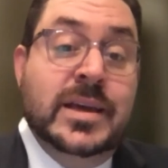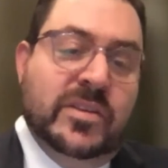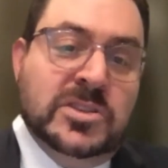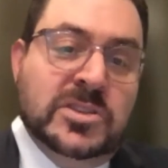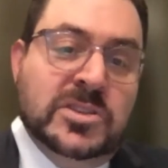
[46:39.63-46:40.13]

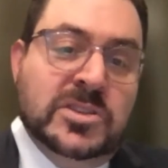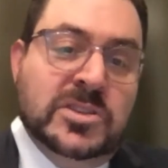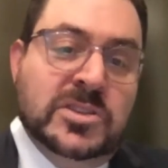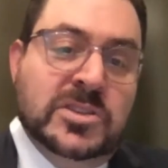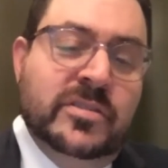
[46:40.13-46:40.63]
Now it's
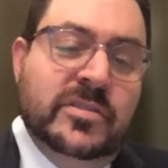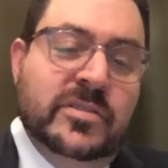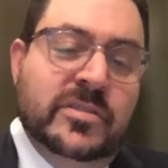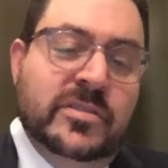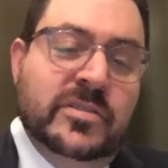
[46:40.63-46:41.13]
much
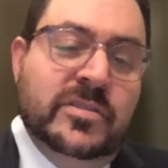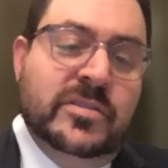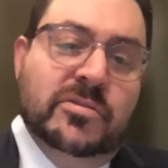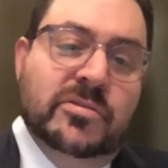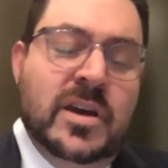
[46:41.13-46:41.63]
harder
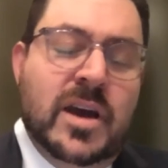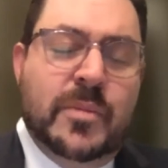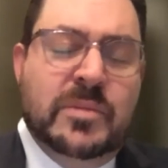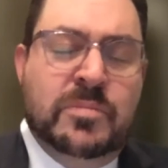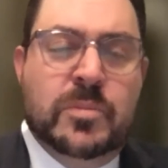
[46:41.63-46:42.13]
to
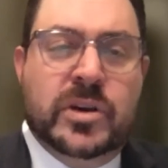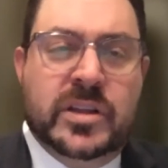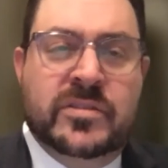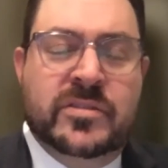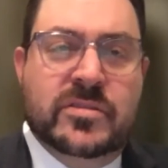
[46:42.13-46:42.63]
do.
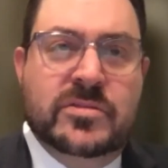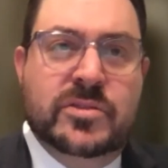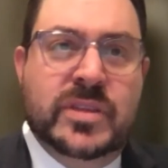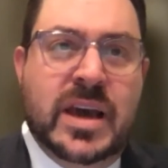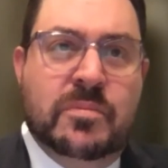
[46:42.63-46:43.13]
I mean,
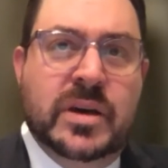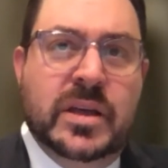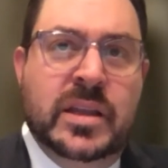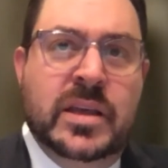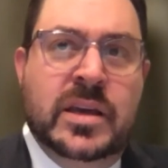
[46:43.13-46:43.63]
people can still
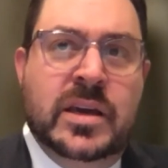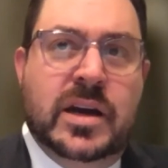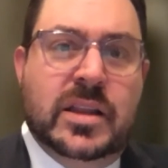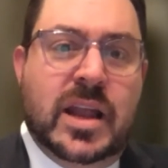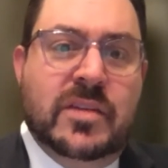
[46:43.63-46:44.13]
do that,
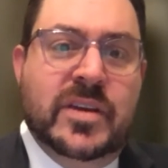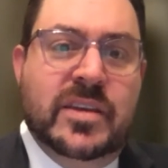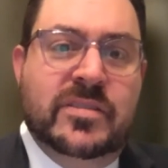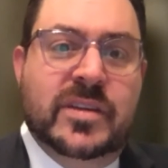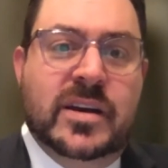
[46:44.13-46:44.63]
but a
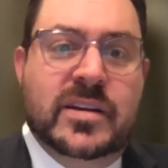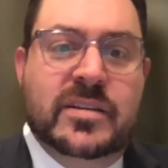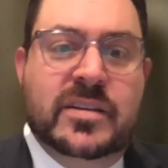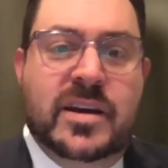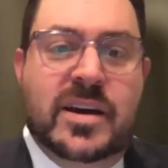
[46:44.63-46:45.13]
lot of it is
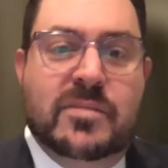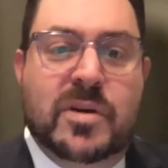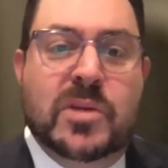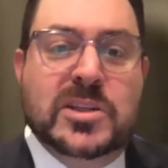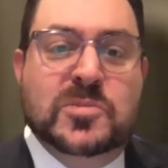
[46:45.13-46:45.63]
done
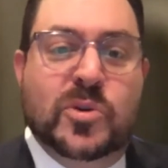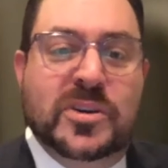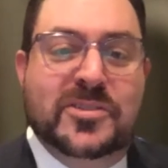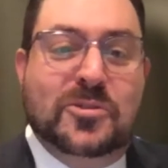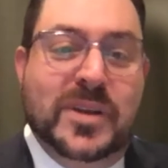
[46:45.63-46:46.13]
much more
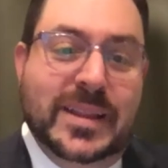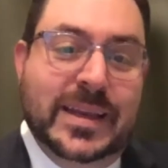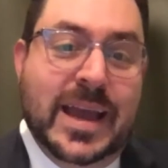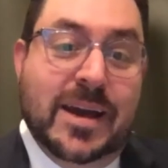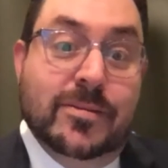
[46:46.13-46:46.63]

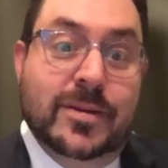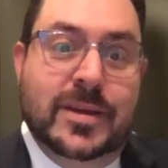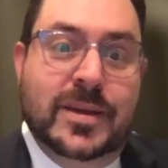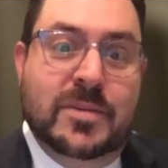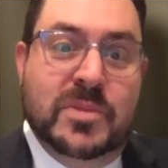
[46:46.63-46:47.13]
discreetly now,
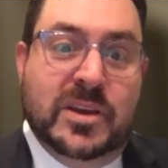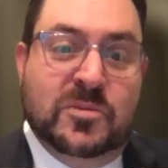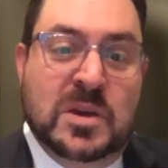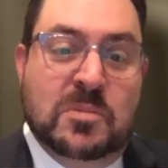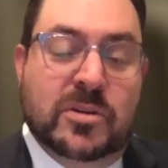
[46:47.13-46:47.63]
because
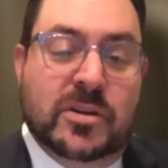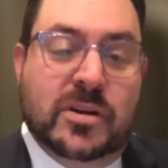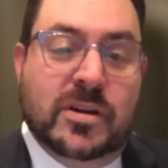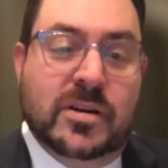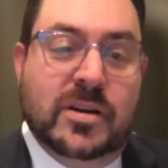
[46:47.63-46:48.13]
people
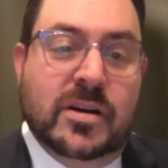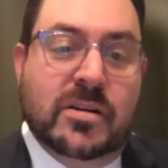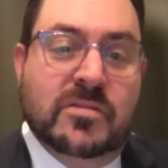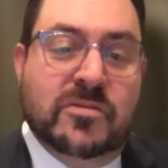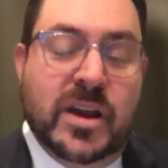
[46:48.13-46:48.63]

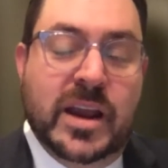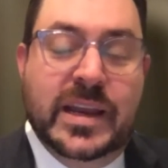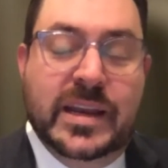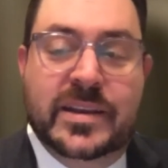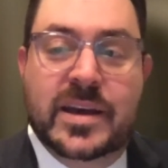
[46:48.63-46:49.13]
are
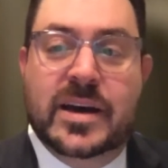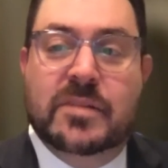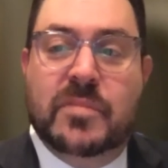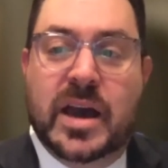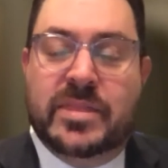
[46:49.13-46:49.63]
afraid,
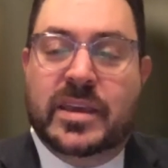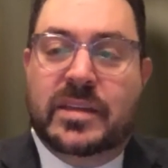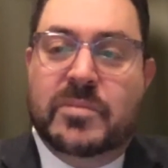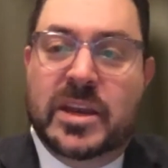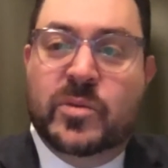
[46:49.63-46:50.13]
I think, in
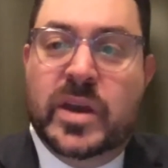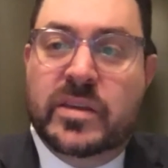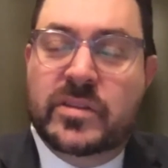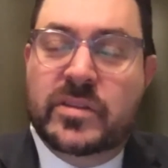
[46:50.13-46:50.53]
many ways.